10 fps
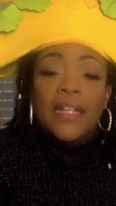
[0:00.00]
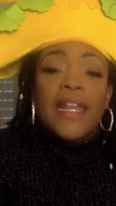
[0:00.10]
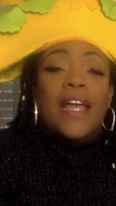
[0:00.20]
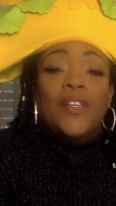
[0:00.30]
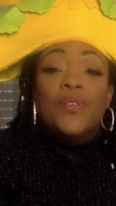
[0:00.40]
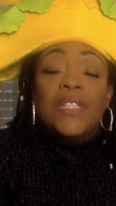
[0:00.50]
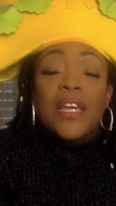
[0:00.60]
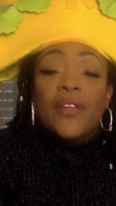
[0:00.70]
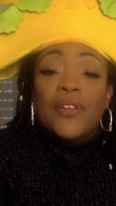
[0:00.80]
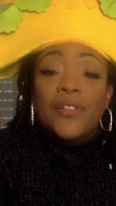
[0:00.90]
Now you
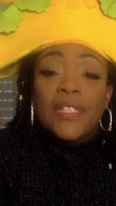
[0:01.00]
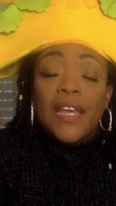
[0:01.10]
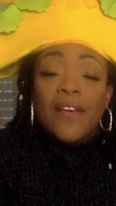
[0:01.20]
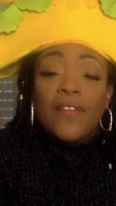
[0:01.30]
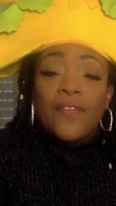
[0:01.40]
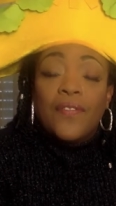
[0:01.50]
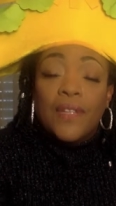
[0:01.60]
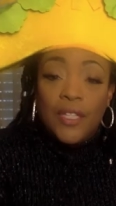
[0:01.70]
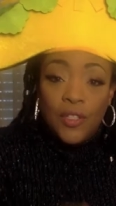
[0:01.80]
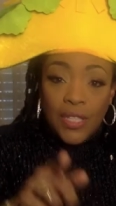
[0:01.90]
tell yourself,
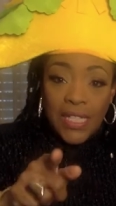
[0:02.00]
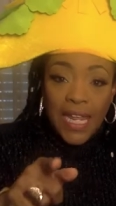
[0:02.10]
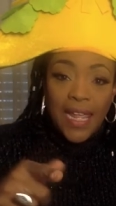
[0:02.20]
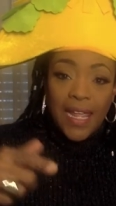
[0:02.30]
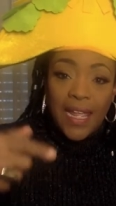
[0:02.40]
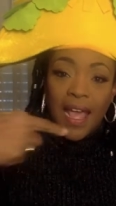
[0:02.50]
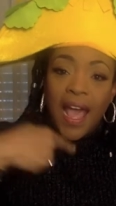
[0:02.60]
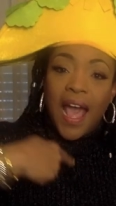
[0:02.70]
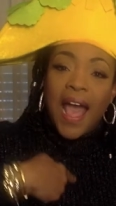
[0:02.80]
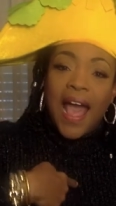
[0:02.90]
you say,
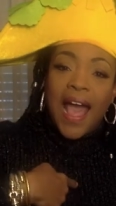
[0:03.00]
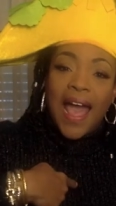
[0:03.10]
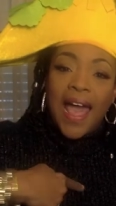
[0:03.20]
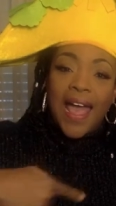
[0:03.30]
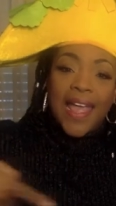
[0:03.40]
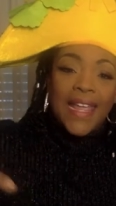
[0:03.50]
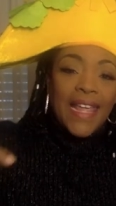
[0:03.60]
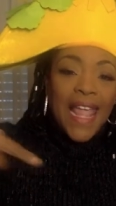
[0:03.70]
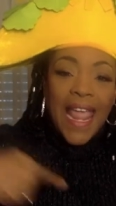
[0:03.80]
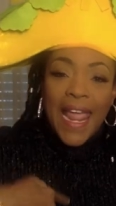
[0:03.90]
I
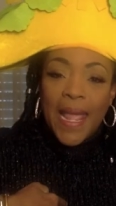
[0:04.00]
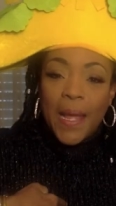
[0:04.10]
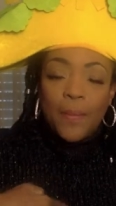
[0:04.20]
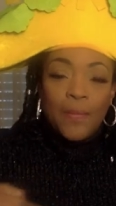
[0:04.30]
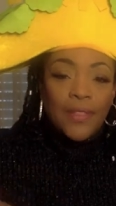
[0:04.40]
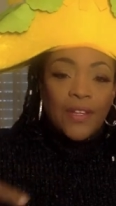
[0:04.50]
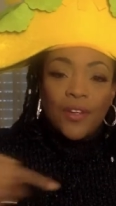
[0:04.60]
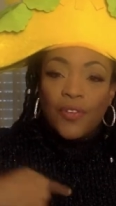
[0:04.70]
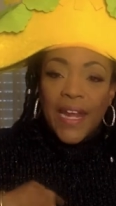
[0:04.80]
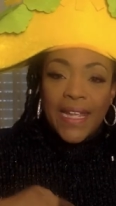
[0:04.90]
am the
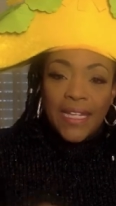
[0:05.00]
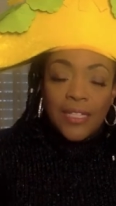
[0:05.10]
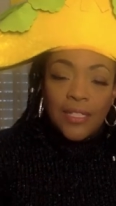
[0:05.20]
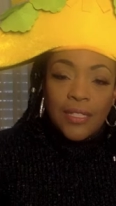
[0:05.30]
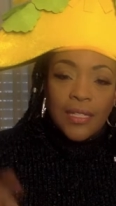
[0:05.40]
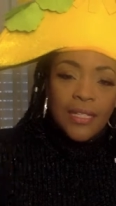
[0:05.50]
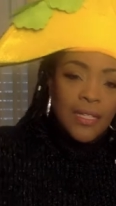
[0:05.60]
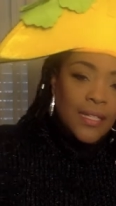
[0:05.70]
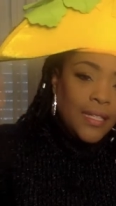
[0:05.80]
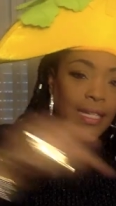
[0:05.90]
greatest.
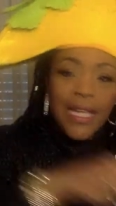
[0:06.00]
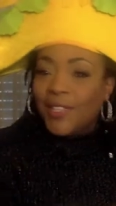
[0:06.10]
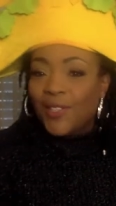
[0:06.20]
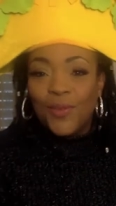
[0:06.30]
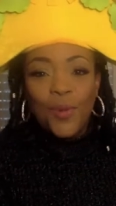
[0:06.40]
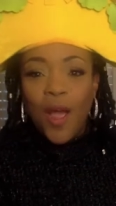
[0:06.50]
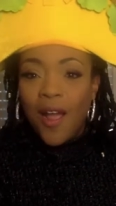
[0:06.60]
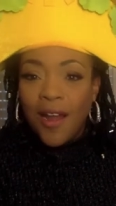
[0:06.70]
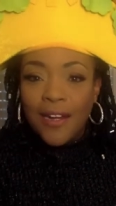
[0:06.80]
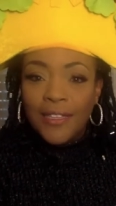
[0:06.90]
Yes, you
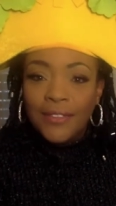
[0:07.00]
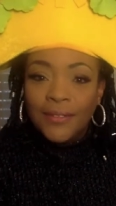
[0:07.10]
are.